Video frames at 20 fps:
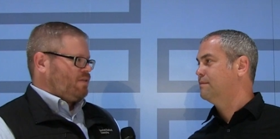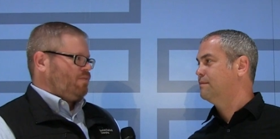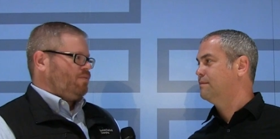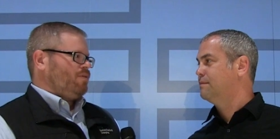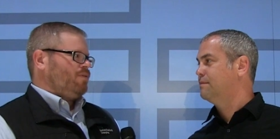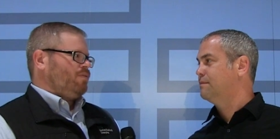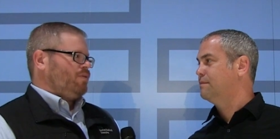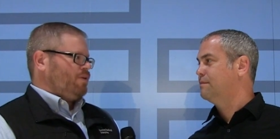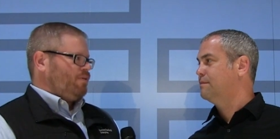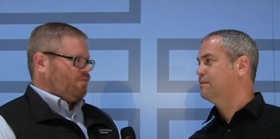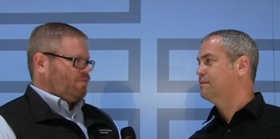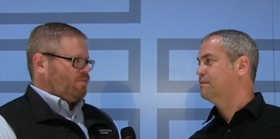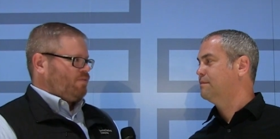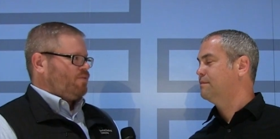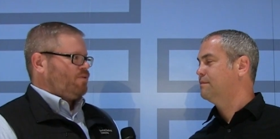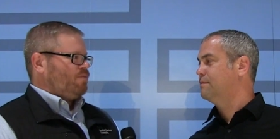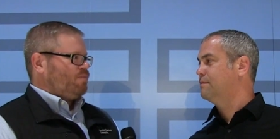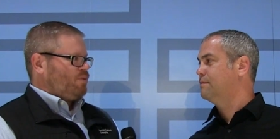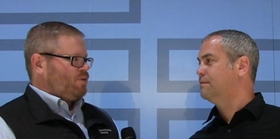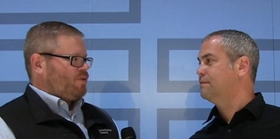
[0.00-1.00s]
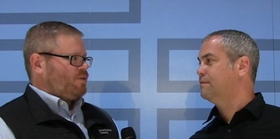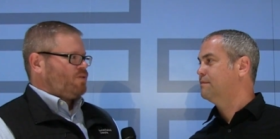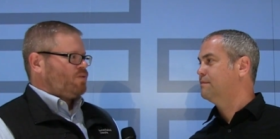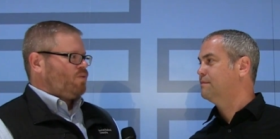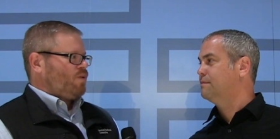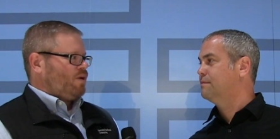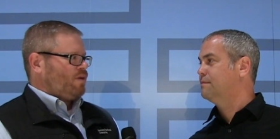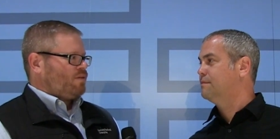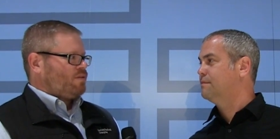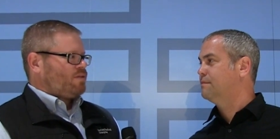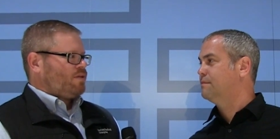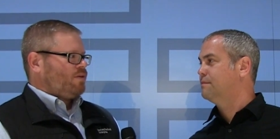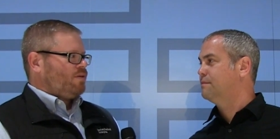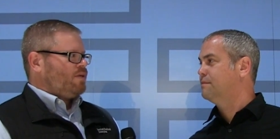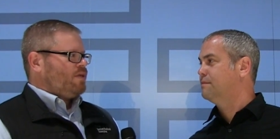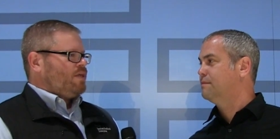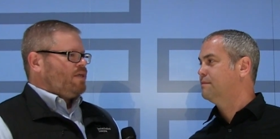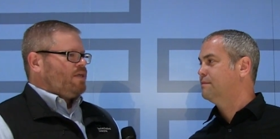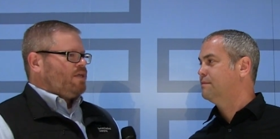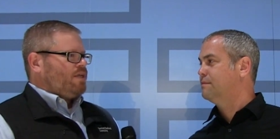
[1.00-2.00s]
Speaker 1: that we weave through the book as well. So
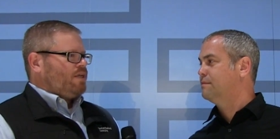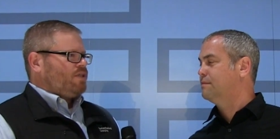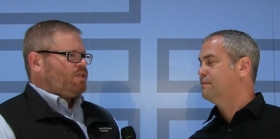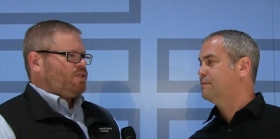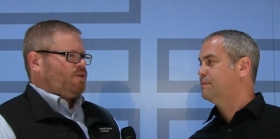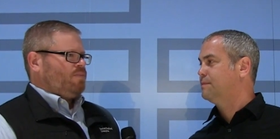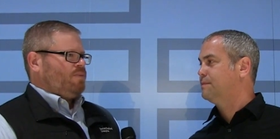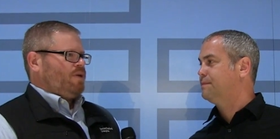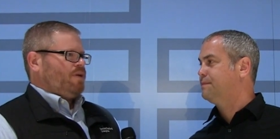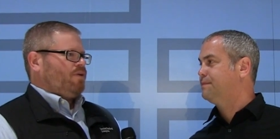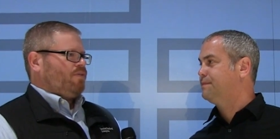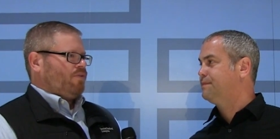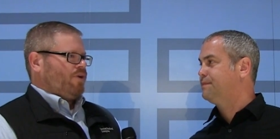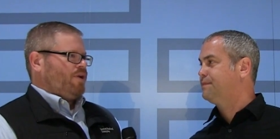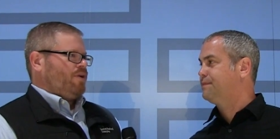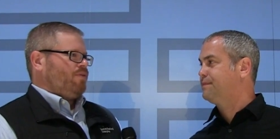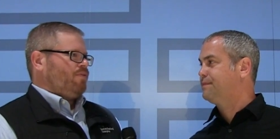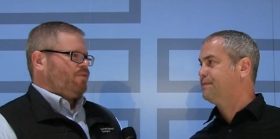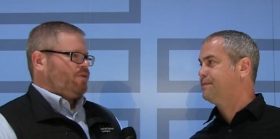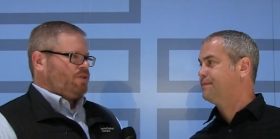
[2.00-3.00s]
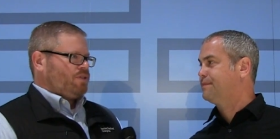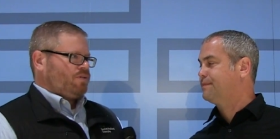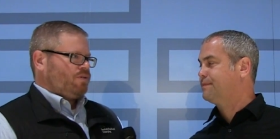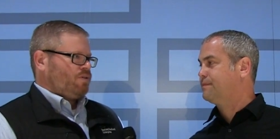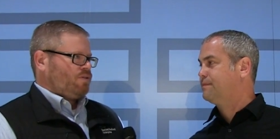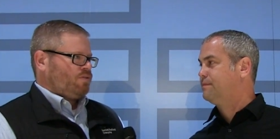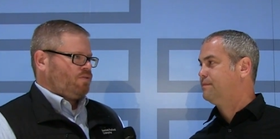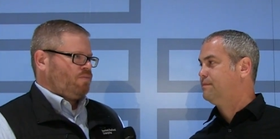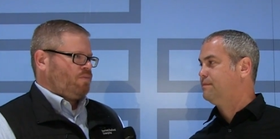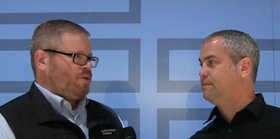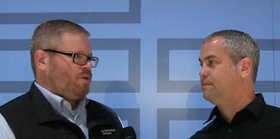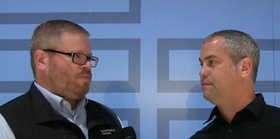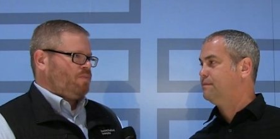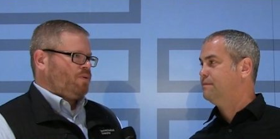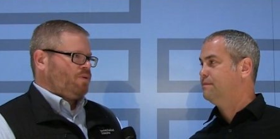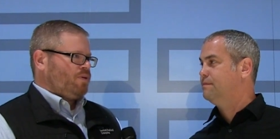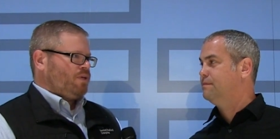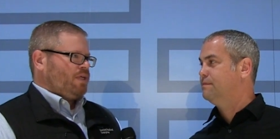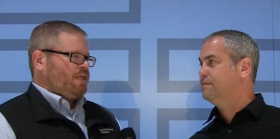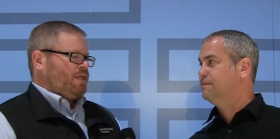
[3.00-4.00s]
it should be a great resource for
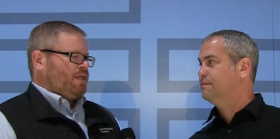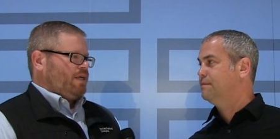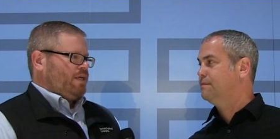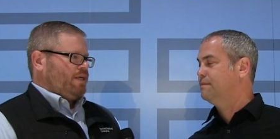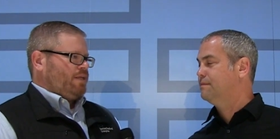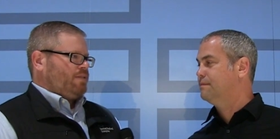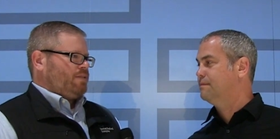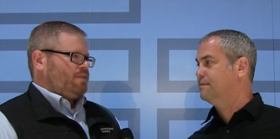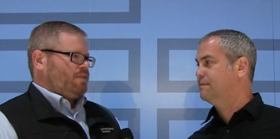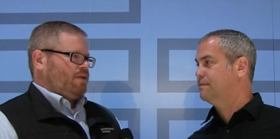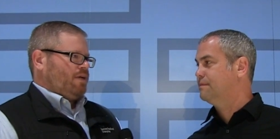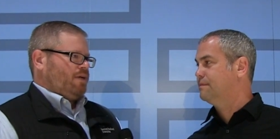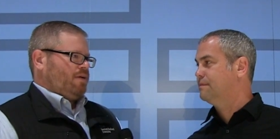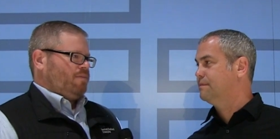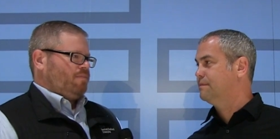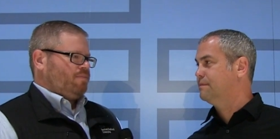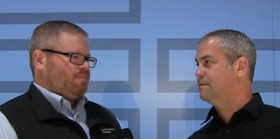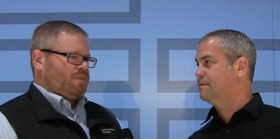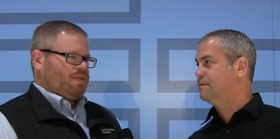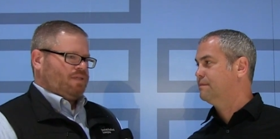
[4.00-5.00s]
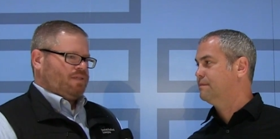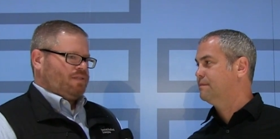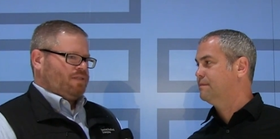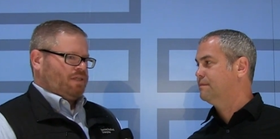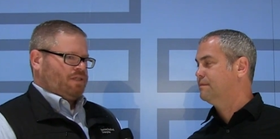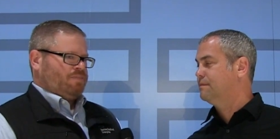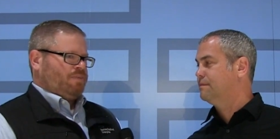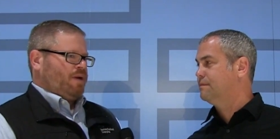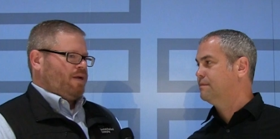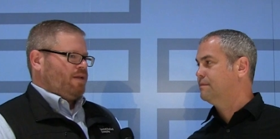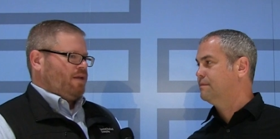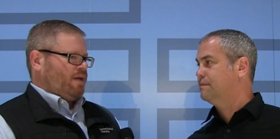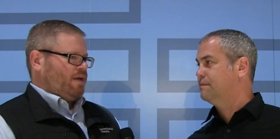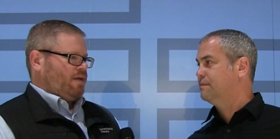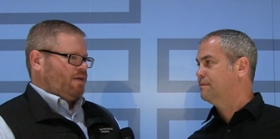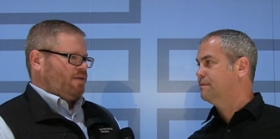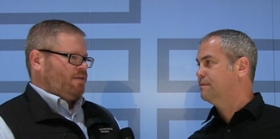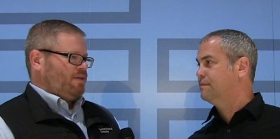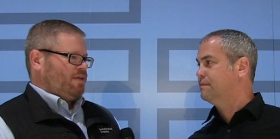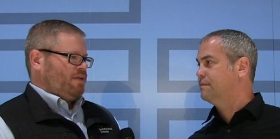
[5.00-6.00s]
people. It's um, a six by nine